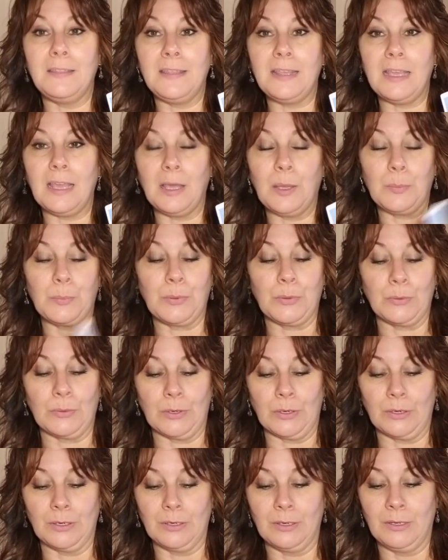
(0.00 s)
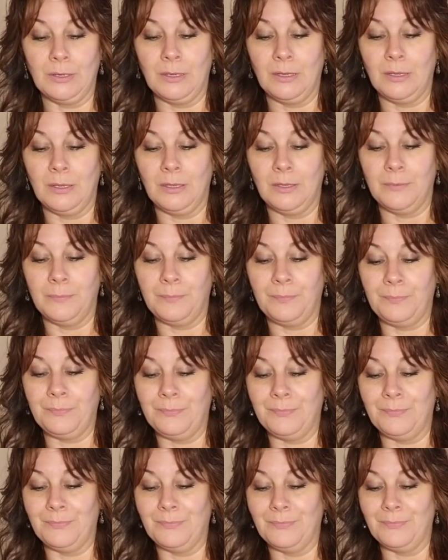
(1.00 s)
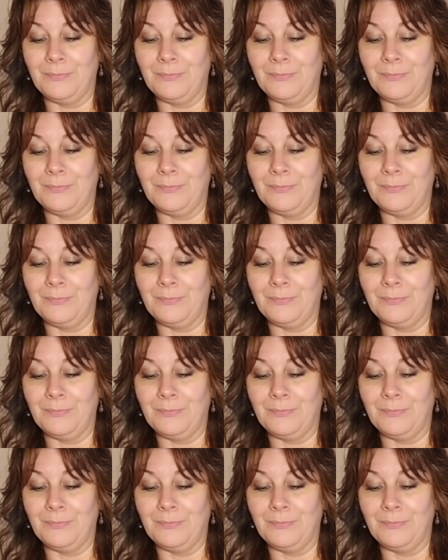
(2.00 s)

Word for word: the Emperor. Hmm.